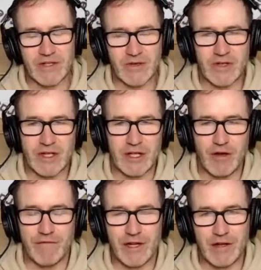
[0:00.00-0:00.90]
So it's a
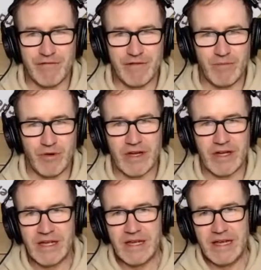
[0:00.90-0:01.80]
lovely, lovely book,
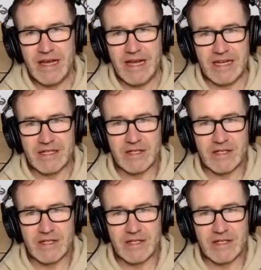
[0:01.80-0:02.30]
and